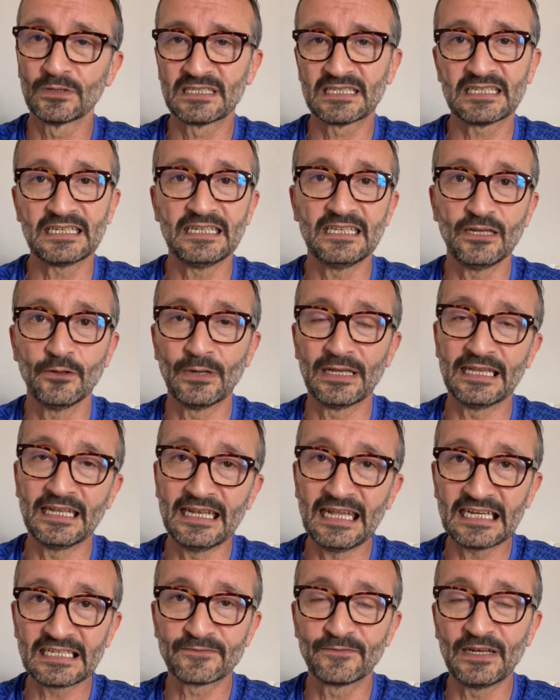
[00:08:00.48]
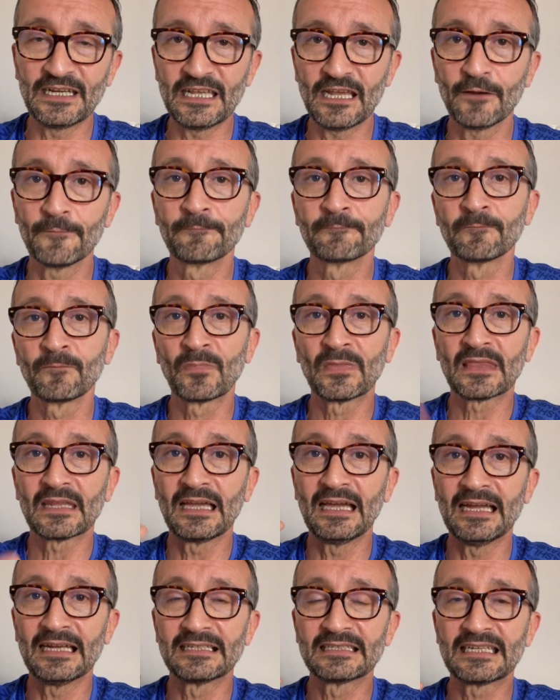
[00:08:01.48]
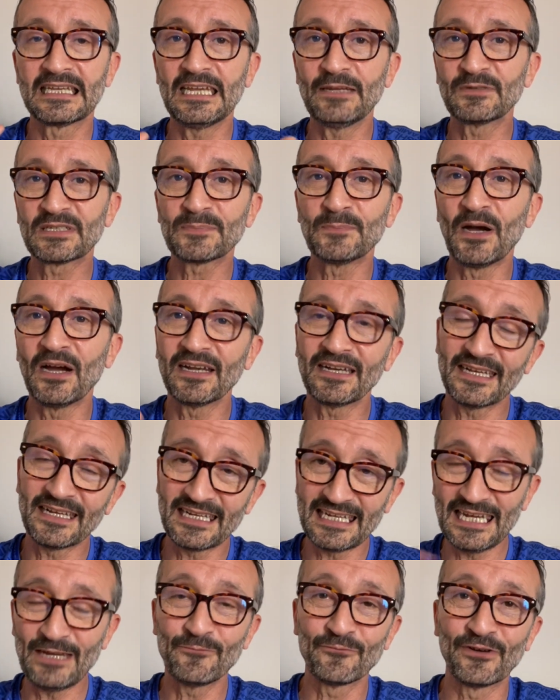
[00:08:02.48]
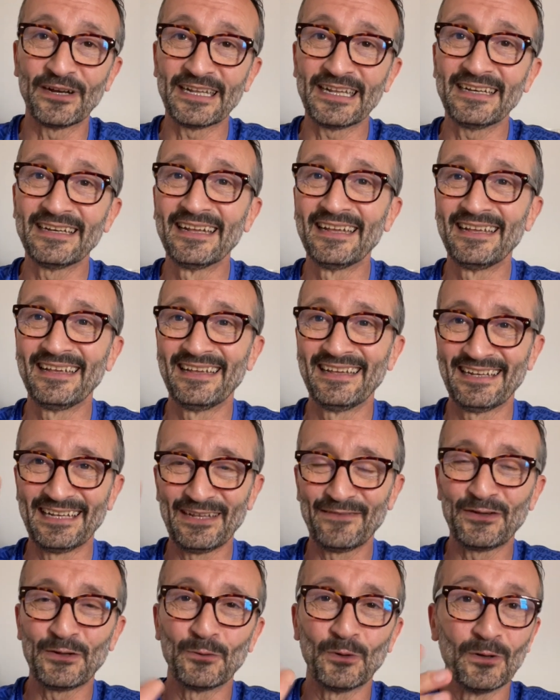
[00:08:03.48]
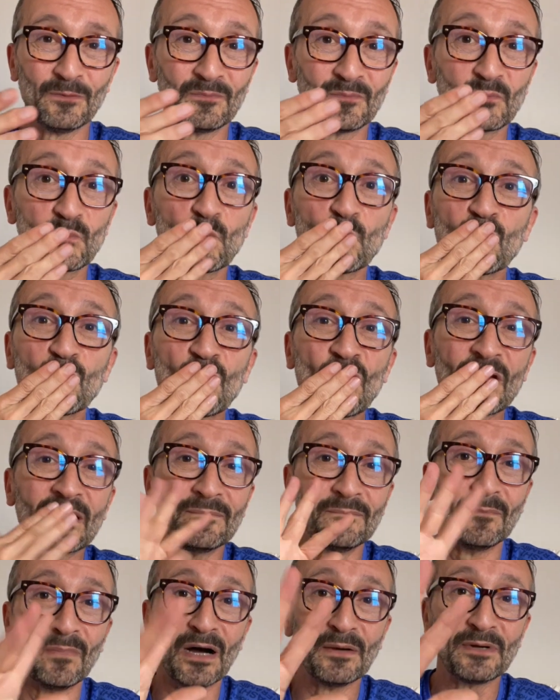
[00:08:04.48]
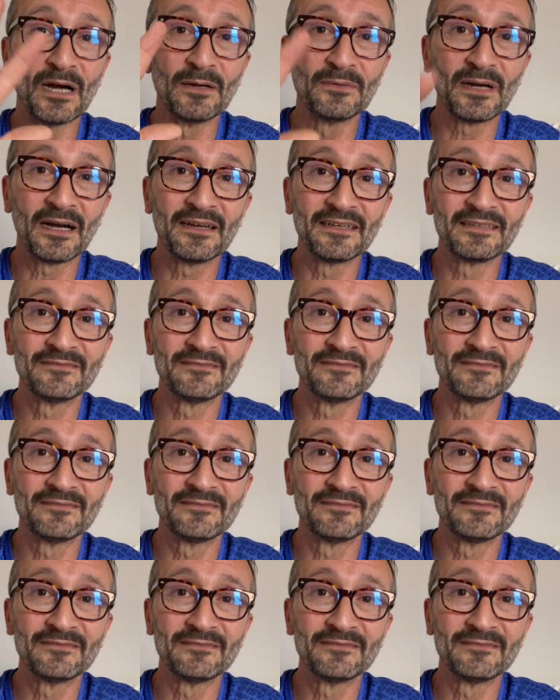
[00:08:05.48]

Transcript: to seeing you at the next video, and keep smiling, keep running. Love you all. Bye, bye,